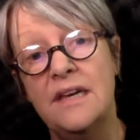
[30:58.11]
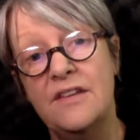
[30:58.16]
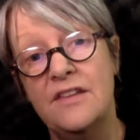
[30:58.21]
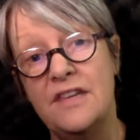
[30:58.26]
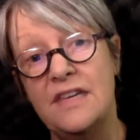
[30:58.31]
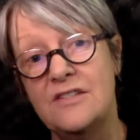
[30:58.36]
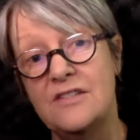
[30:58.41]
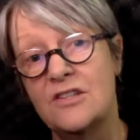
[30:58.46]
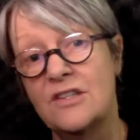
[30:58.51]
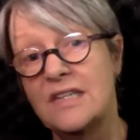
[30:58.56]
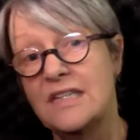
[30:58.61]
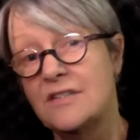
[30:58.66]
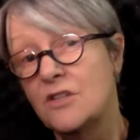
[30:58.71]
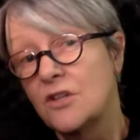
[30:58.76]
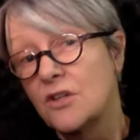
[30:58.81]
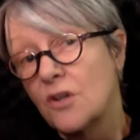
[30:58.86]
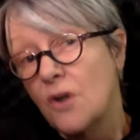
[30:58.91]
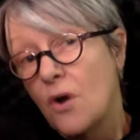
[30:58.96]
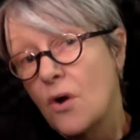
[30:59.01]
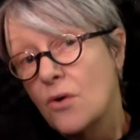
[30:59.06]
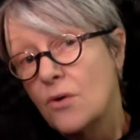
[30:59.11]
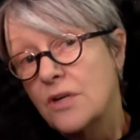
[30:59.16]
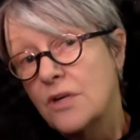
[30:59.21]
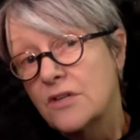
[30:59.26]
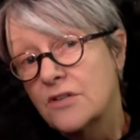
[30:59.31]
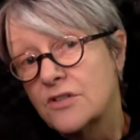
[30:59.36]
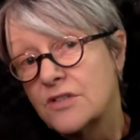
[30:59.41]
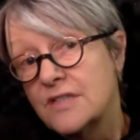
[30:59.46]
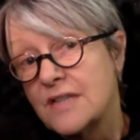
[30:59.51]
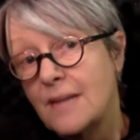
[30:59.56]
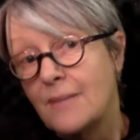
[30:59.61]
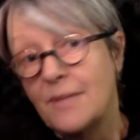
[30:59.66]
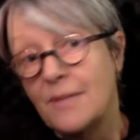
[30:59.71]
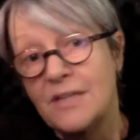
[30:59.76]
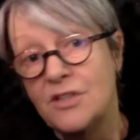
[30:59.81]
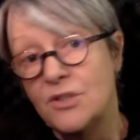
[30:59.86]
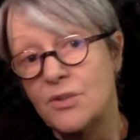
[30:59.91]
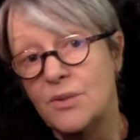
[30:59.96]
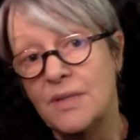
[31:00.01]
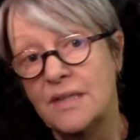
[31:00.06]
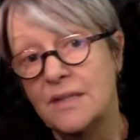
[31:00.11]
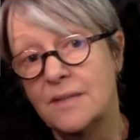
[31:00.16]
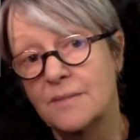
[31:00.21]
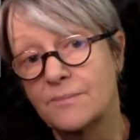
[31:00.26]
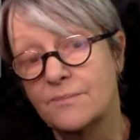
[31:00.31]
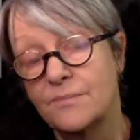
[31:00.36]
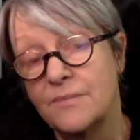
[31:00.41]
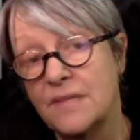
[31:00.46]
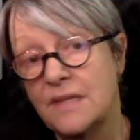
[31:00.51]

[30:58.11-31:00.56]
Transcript: These are things you can only understand by doing them.